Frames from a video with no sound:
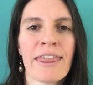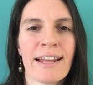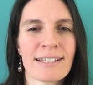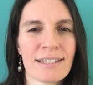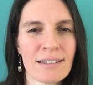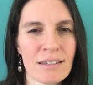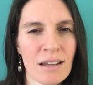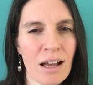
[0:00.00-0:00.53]

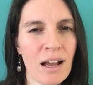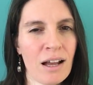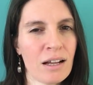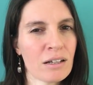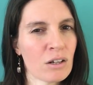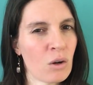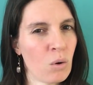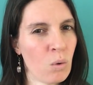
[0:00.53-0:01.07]
that's
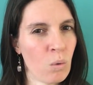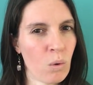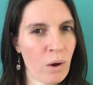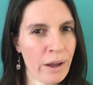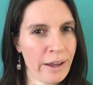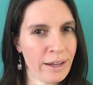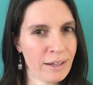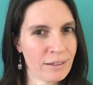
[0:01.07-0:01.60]
not
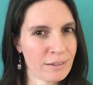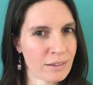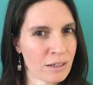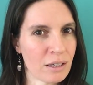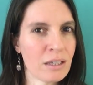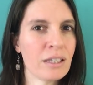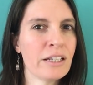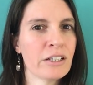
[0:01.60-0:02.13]
quite
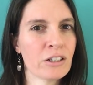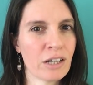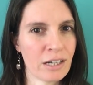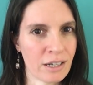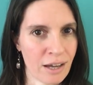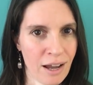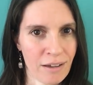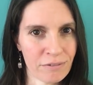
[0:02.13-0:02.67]
clear
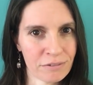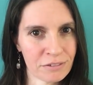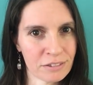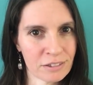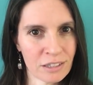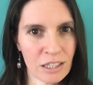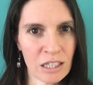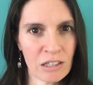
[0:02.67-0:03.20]

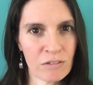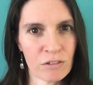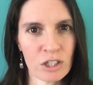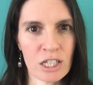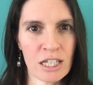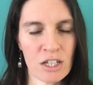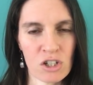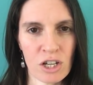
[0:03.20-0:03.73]
enough
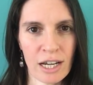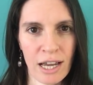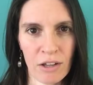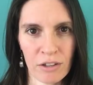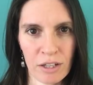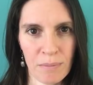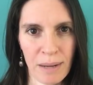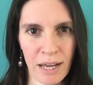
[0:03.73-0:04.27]
for teaching
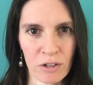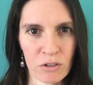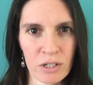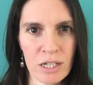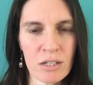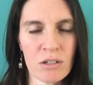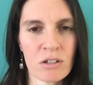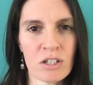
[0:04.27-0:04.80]
healthy
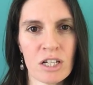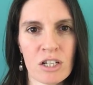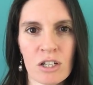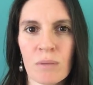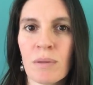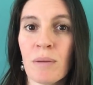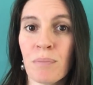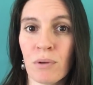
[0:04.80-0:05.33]
boundaries or
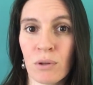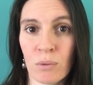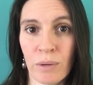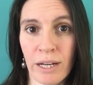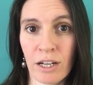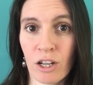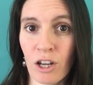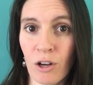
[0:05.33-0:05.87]
teaching people the
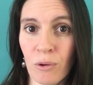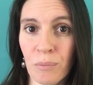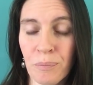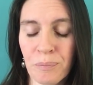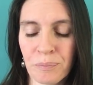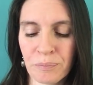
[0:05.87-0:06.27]
way to go.